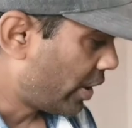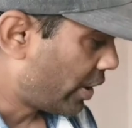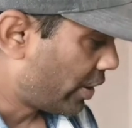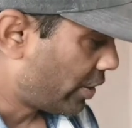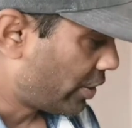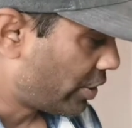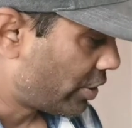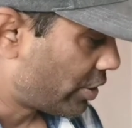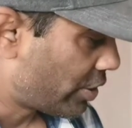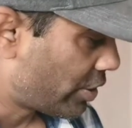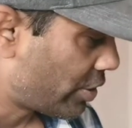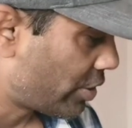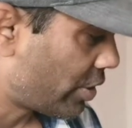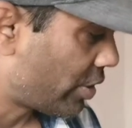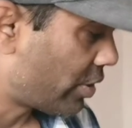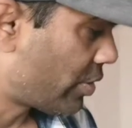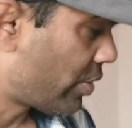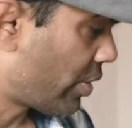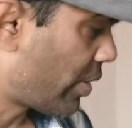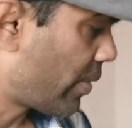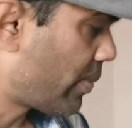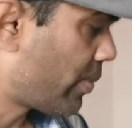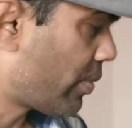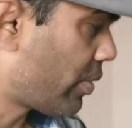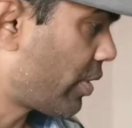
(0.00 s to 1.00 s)
and this is the
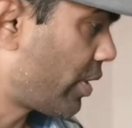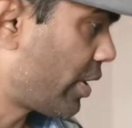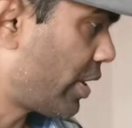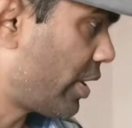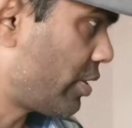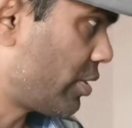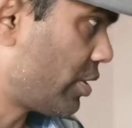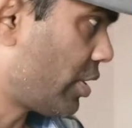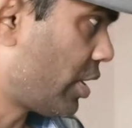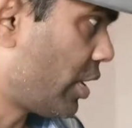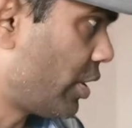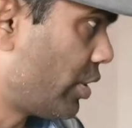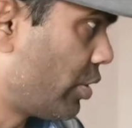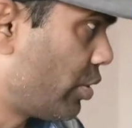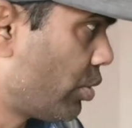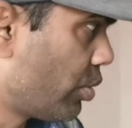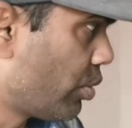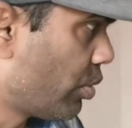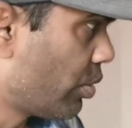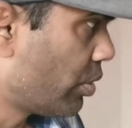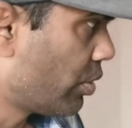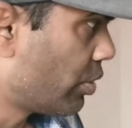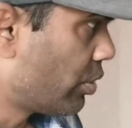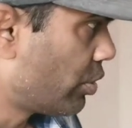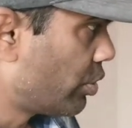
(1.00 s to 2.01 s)
tripod as I
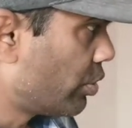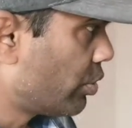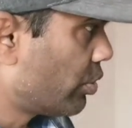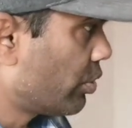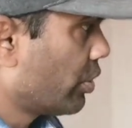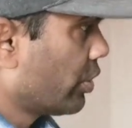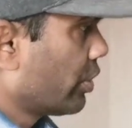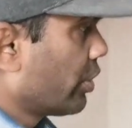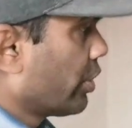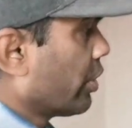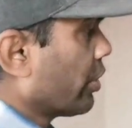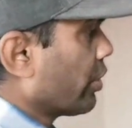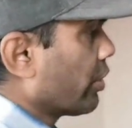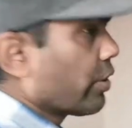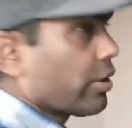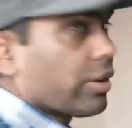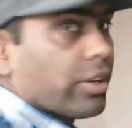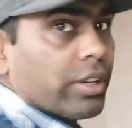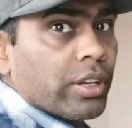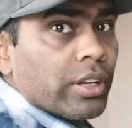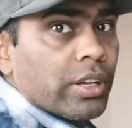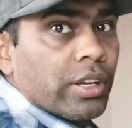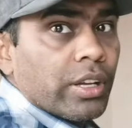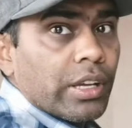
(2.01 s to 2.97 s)
told you here